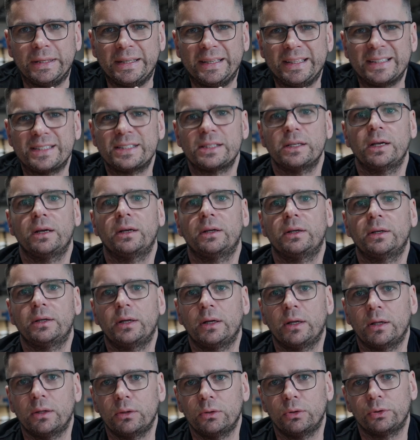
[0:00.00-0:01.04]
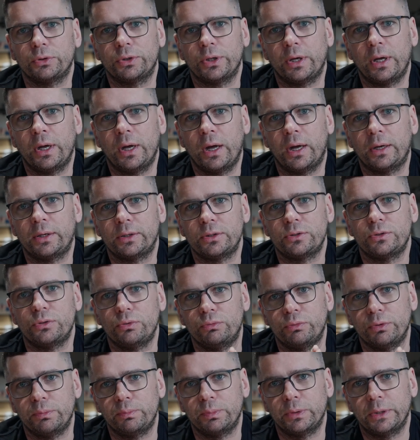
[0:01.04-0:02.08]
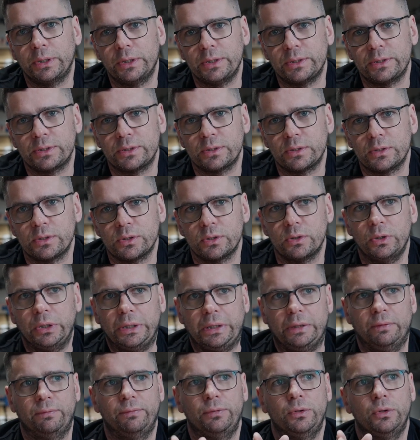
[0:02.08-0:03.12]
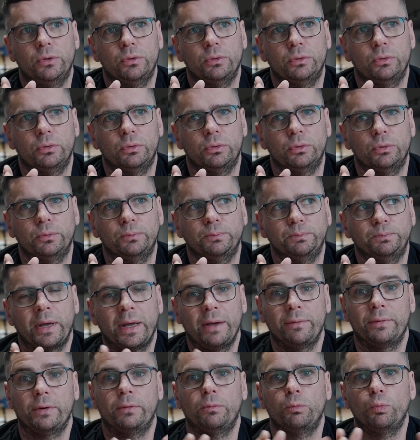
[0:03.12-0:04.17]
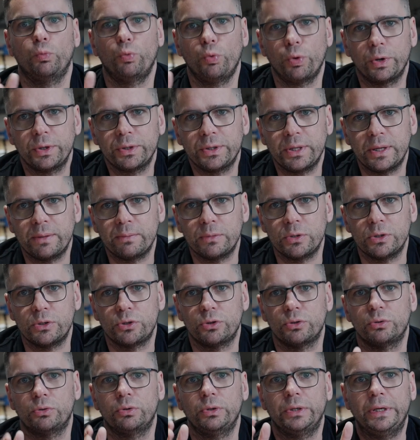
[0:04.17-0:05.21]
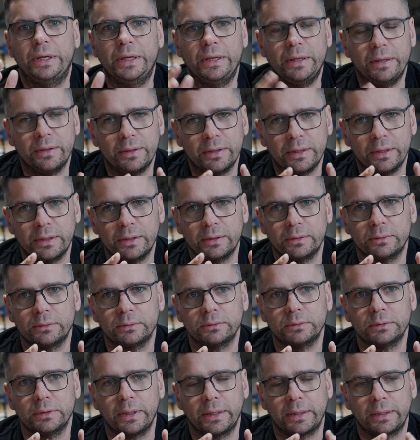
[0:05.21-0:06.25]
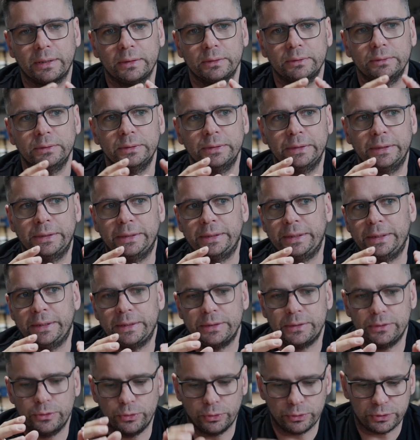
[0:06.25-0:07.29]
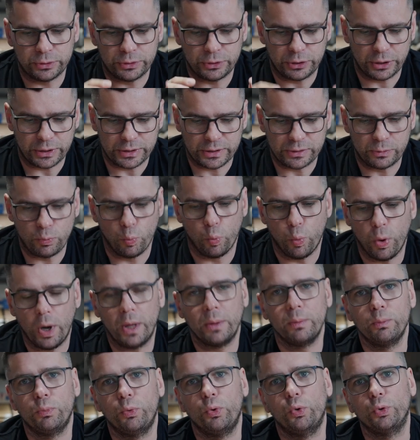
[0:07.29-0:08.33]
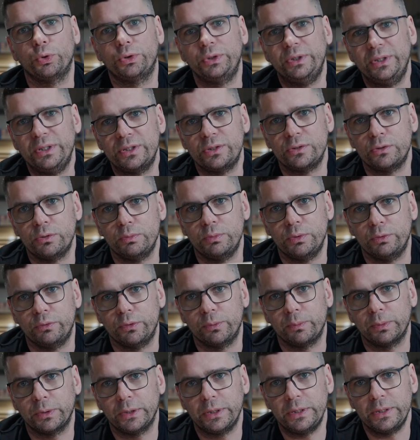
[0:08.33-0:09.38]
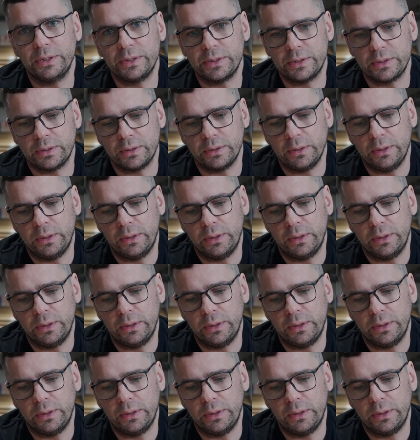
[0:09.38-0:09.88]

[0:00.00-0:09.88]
it's a lot harder to replace. So if you have a water damage or anything like not just one board needs to be replaced